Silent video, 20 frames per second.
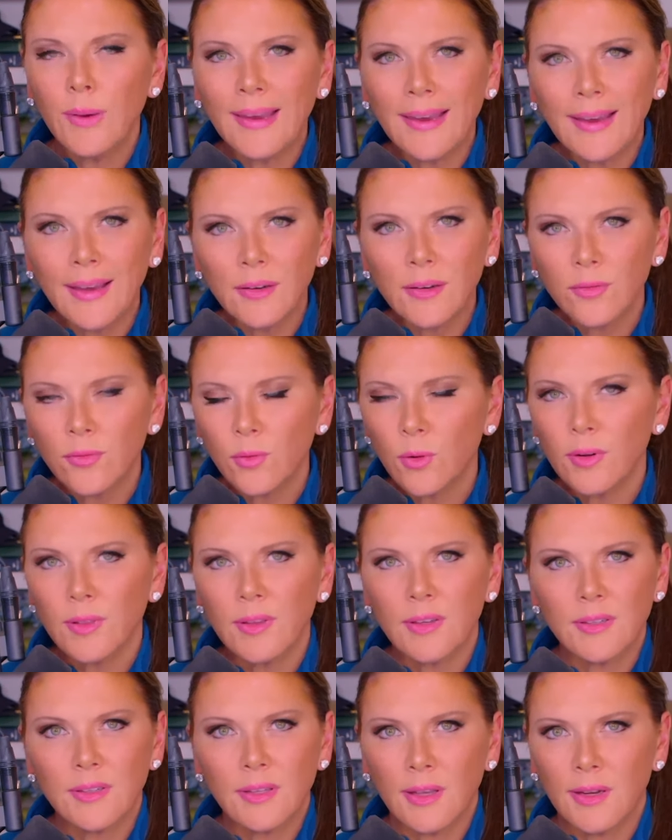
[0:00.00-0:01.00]
can't afford
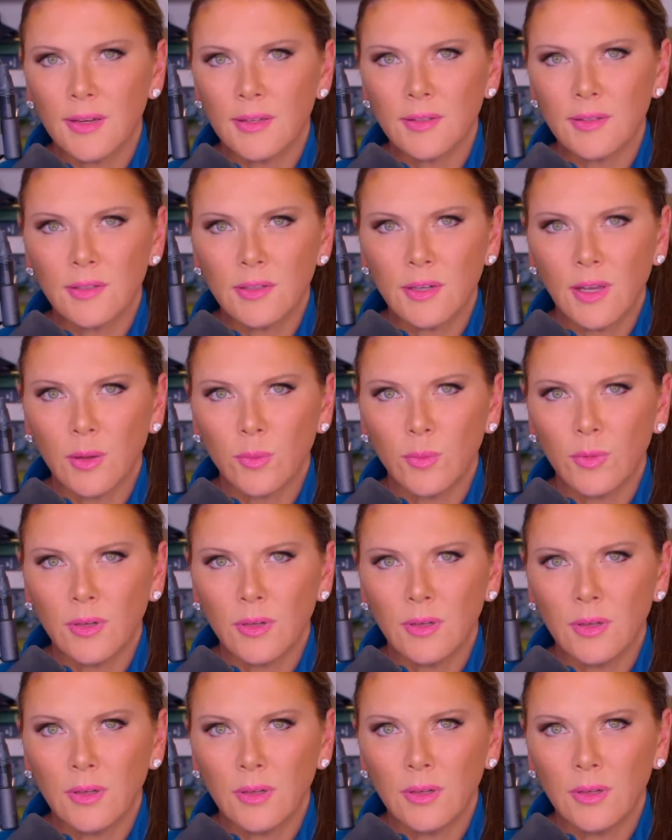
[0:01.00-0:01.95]
this, ladies and gentlemen.